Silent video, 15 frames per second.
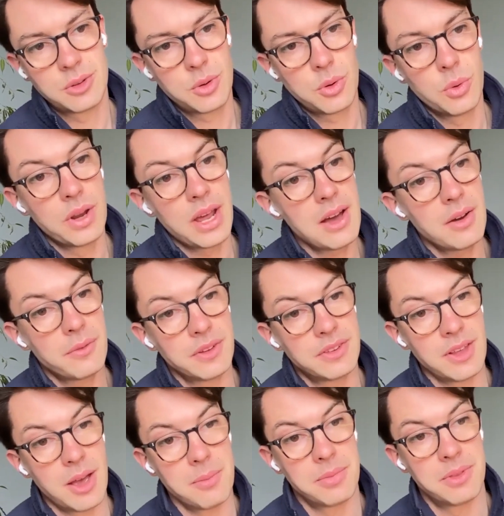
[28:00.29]
called out for
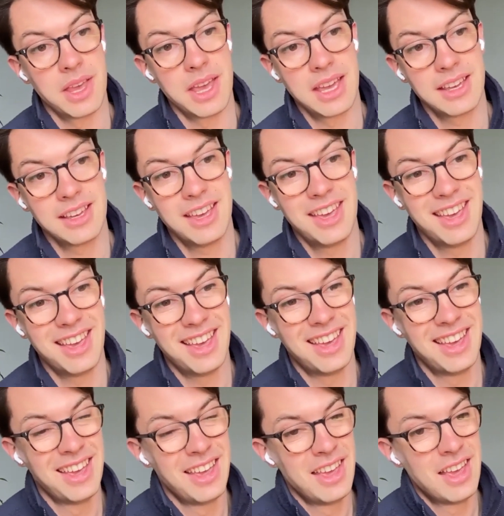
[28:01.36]
something,
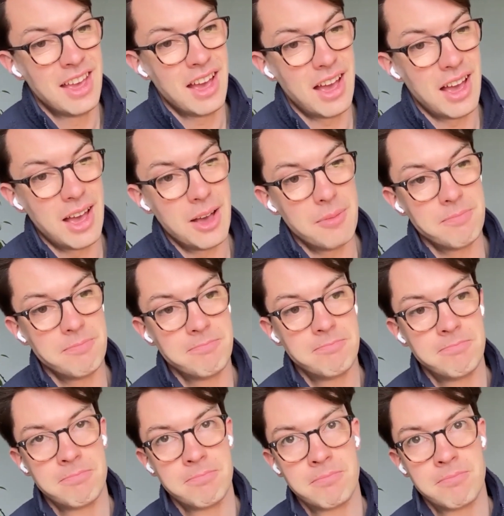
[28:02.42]

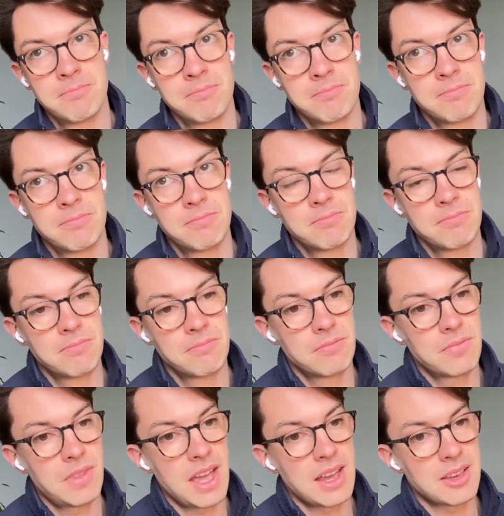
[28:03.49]

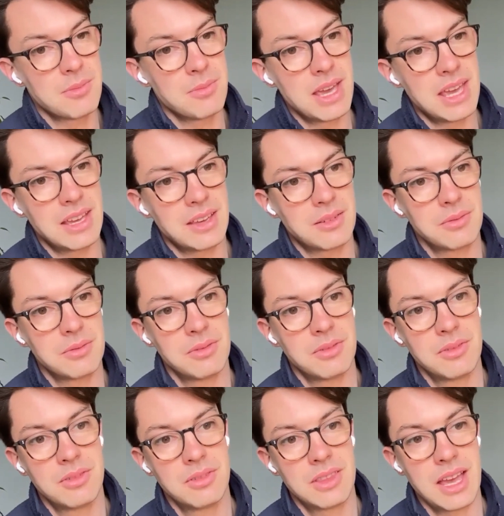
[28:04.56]
that can
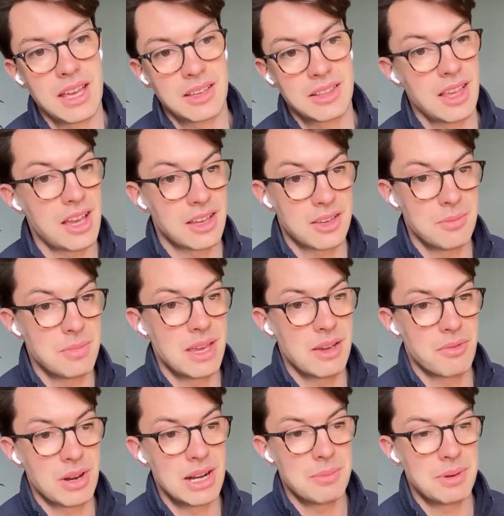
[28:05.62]
be a
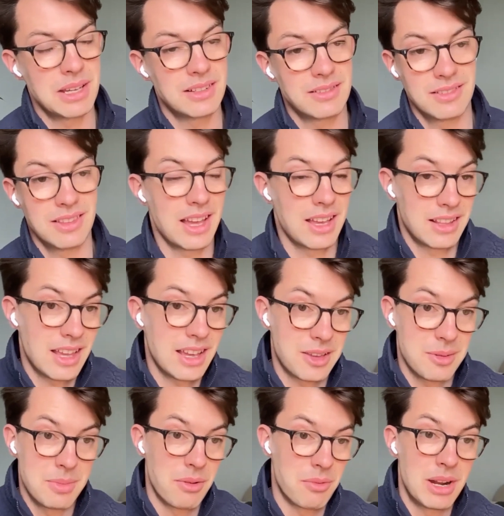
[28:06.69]
really
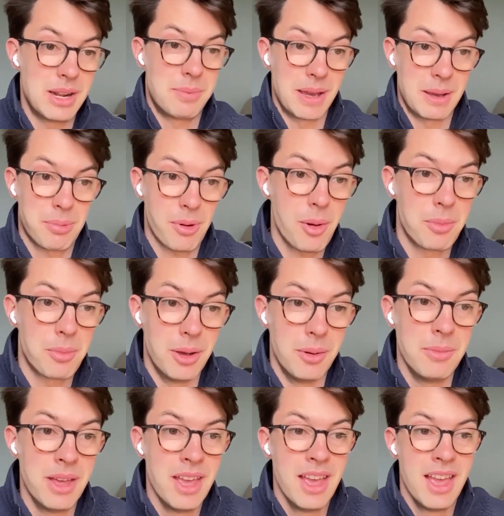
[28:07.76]
big
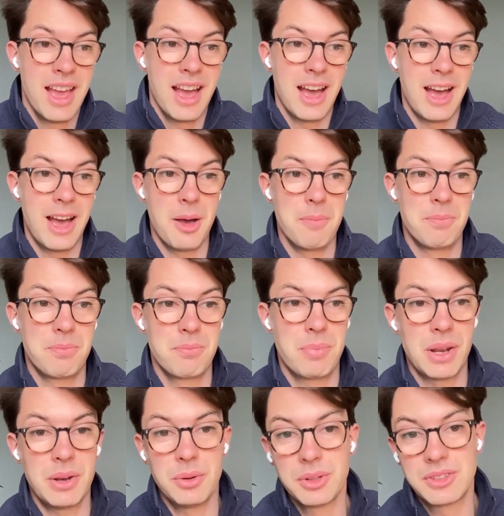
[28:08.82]
problem.
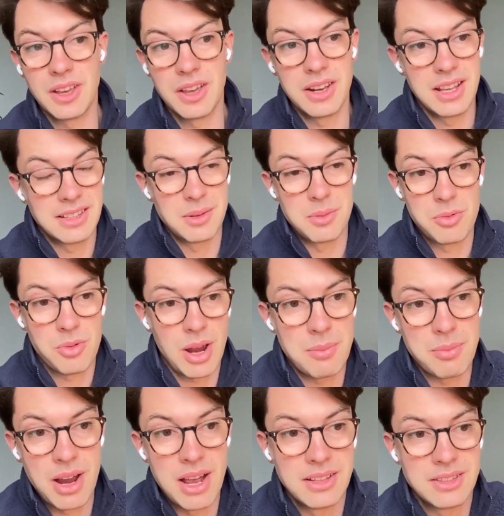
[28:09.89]
But also there's some great
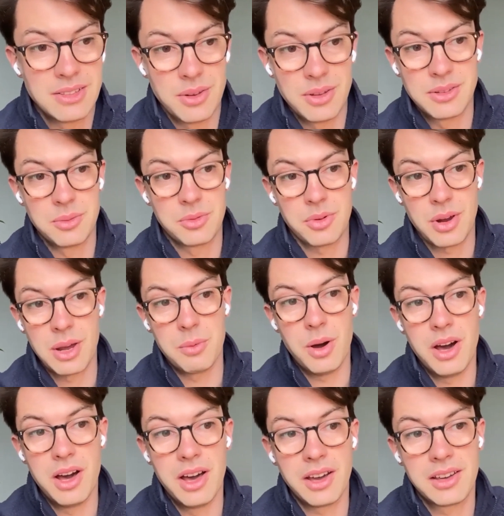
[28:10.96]
brands doing some great
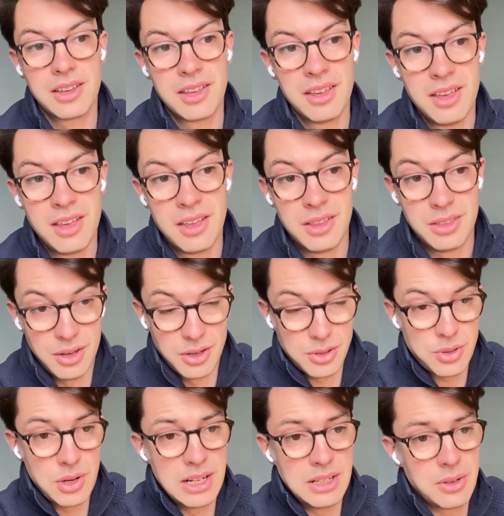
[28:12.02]
work that are
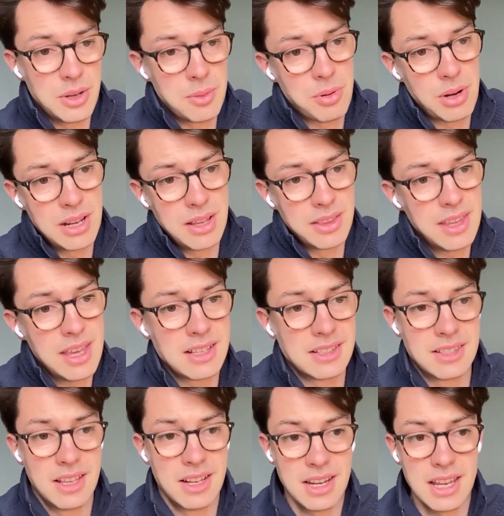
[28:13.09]
truly doing brilliant things
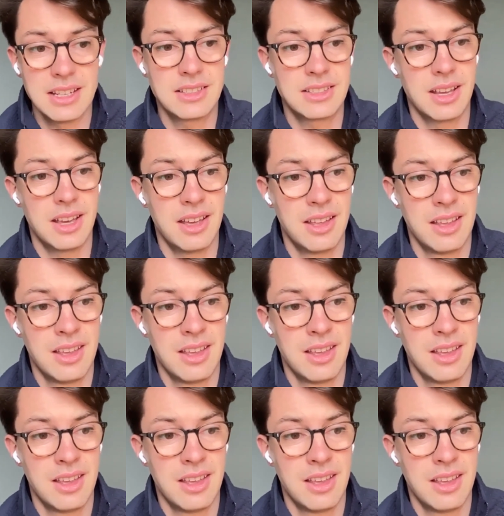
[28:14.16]
that need to